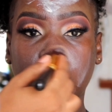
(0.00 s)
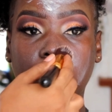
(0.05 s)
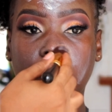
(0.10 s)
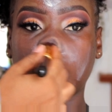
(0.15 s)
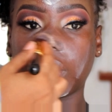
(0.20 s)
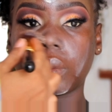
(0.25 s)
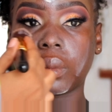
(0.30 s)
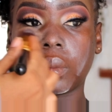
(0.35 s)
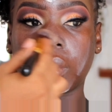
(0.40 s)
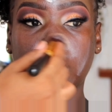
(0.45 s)

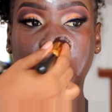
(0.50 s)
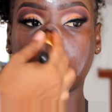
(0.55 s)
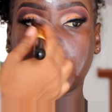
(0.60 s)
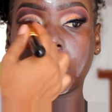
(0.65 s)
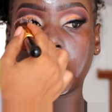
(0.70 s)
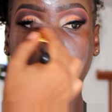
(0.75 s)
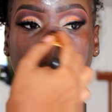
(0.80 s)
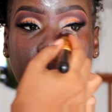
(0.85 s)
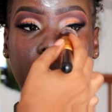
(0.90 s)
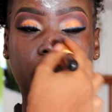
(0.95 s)

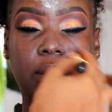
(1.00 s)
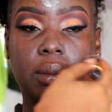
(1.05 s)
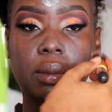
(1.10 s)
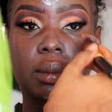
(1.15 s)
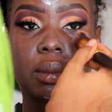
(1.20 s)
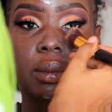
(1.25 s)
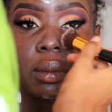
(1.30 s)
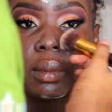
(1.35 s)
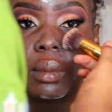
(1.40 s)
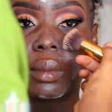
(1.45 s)

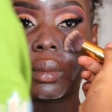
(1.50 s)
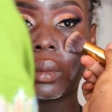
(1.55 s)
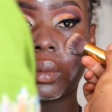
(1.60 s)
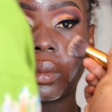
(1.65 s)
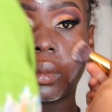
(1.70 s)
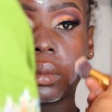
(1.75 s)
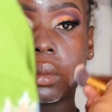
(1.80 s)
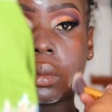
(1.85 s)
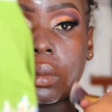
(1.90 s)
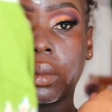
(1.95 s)

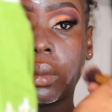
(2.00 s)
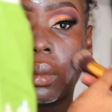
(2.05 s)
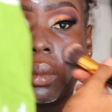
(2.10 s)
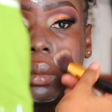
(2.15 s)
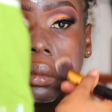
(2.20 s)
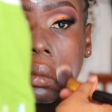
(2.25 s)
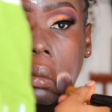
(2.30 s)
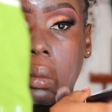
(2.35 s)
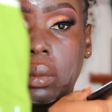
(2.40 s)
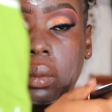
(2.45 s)

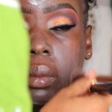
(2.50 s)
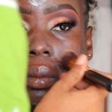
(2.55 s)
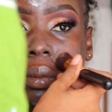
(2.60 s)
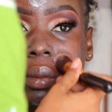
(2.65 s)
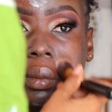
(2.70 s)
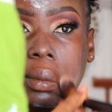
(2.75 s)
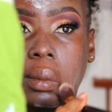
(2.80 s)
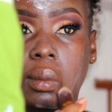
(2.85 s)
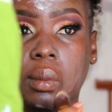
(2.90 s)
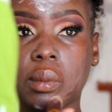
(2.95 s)

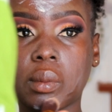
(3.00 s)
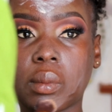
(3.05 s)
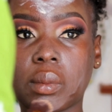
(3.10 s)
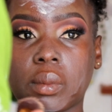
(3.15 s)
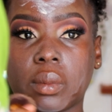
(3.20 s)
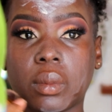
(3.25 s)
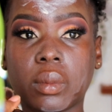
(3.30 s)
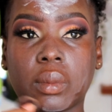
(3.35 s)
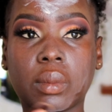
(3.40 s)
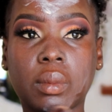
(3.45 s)

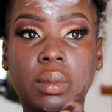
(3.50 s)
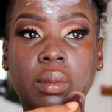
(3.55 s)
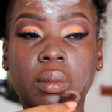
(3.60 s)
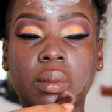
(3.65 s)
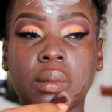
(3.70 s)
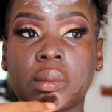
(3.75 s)
Nothing is said.